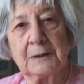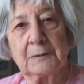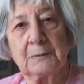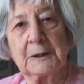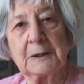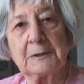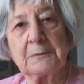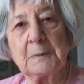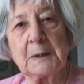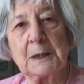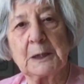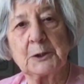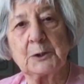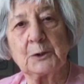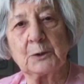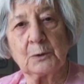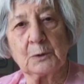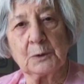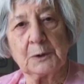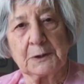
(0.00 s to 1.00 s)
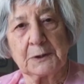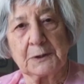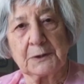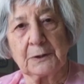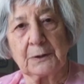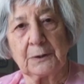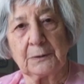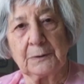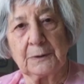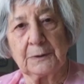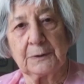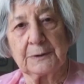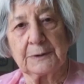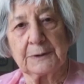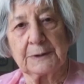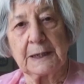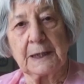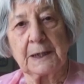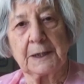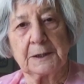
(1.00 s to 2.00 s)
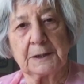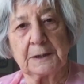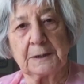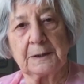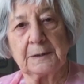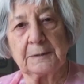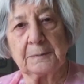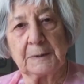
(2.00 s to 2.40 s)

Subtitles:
one of my daughters started